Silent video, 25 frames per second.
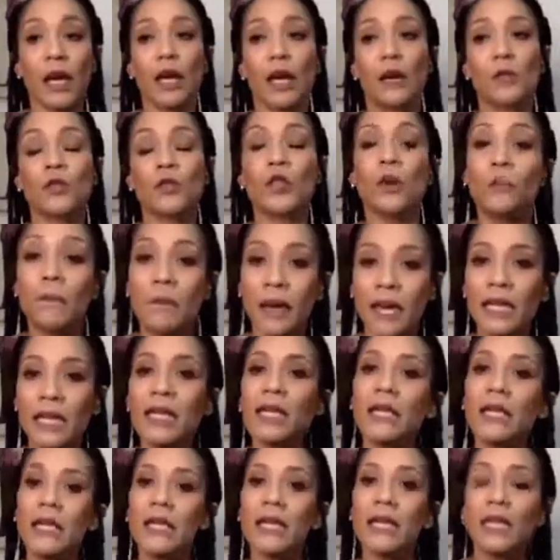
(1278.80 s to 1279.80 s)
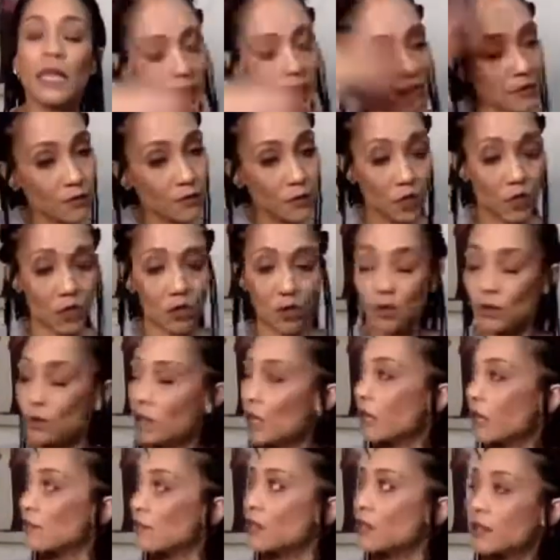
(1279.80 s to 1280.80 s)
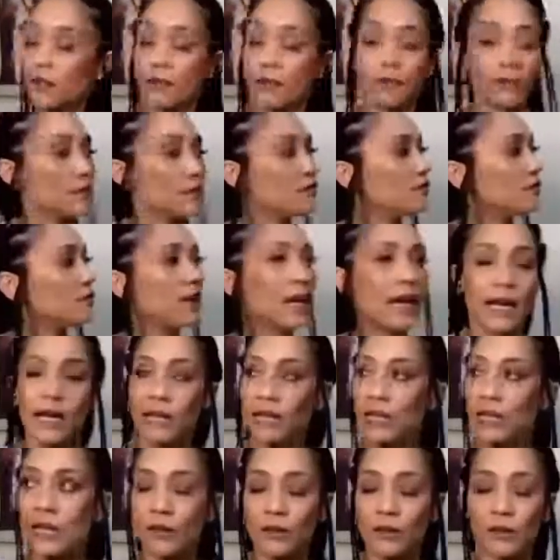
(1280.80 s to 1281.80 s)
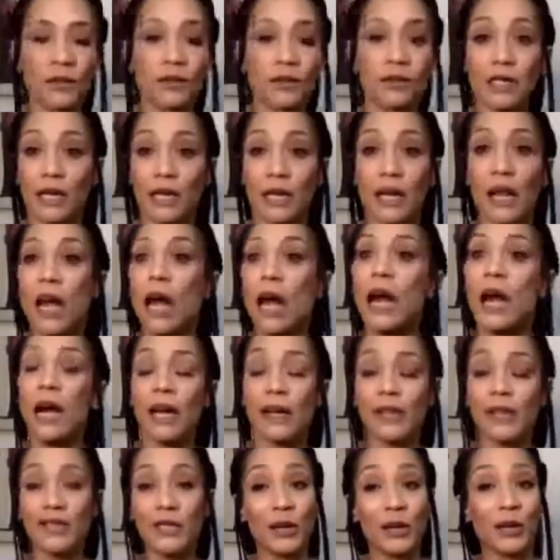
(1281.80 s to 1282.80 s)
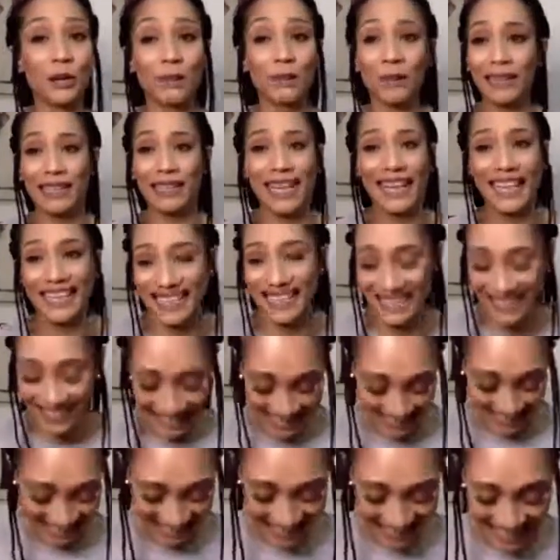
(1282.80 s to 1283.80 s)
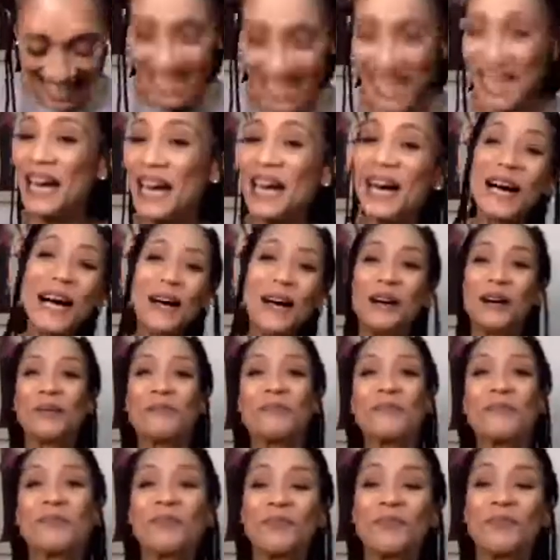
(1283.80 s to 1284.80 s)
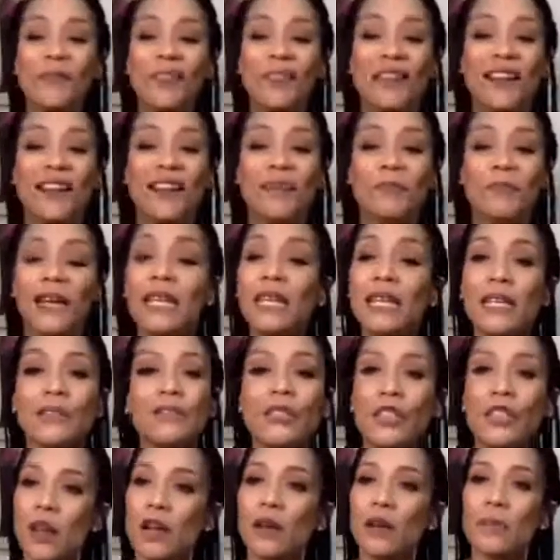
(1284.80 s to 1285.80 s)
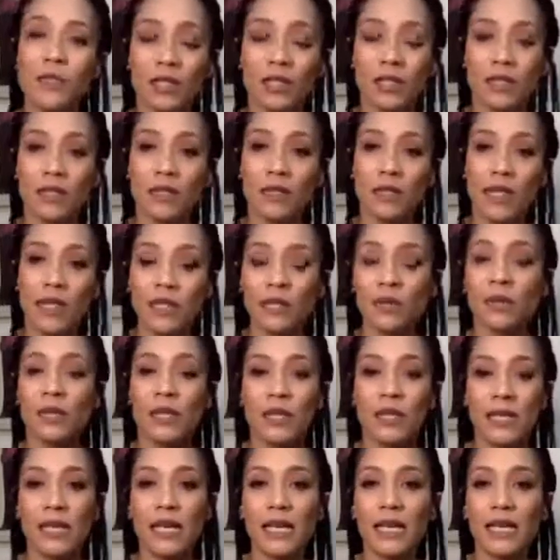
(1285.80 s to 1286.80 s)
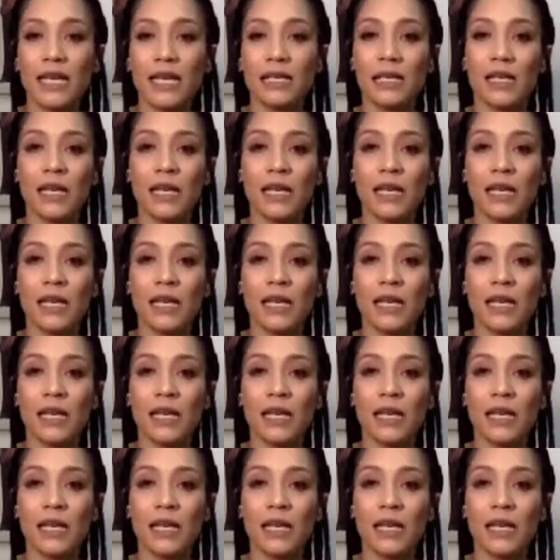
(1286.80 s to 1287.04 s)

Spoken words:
So money gives you, I've got a fly in the house all of a sudden. Sorry about that. Money gives you options. That's what it does.